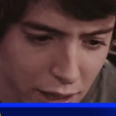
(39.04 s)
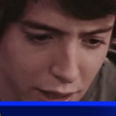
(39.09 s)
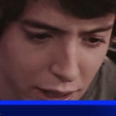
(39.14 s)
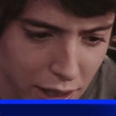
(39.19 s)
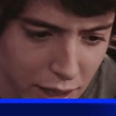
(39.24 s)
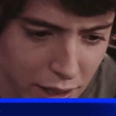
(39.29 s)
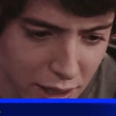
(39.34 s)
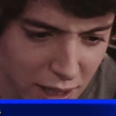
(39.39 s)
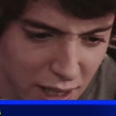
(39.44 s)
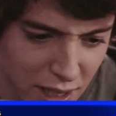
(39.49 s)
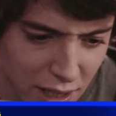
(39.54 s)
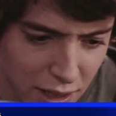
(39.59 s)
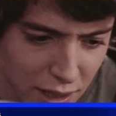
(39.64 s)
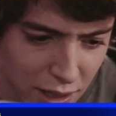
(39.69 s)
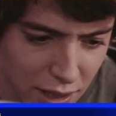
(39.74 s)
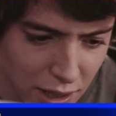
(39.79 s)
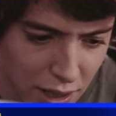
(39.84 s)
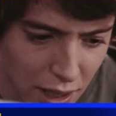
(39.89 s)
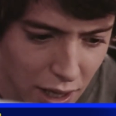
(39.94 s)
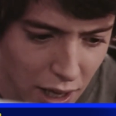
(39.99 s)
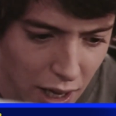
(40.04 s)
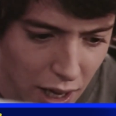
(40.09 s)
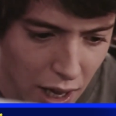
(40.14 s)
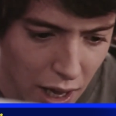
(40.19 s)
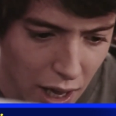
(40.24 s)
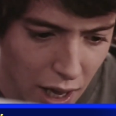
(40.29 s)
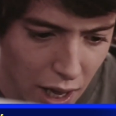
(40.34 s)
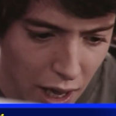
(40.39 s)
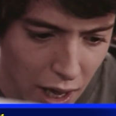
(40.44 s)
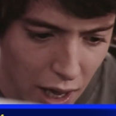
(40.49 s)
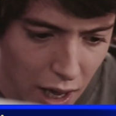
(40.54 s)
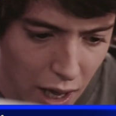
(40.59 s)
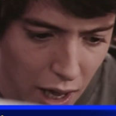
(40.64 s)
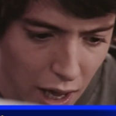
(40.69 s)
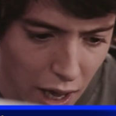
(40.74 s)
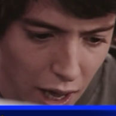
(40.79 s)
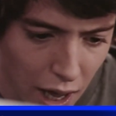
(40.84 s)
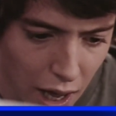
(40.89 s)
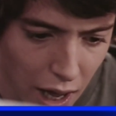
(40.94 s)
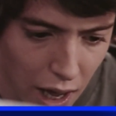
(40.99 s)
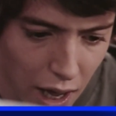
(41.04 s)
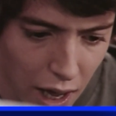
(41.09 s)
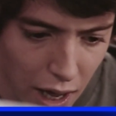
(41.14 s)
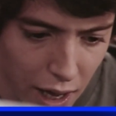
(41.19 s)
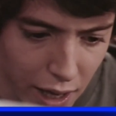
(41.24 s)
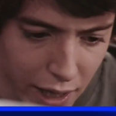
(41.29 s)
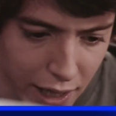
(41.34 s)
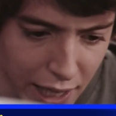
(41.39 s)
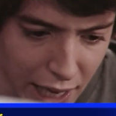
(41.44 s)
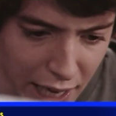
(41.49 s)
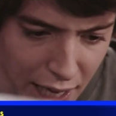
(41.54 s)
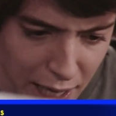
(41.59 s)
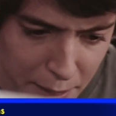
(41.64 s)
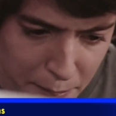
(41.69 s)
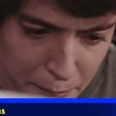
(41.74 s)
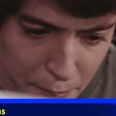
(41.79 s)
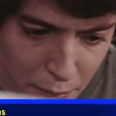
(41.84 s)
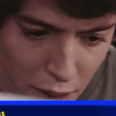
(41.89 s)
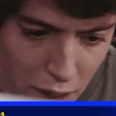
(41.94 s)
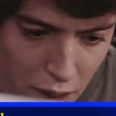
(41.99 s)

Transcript: Is this a game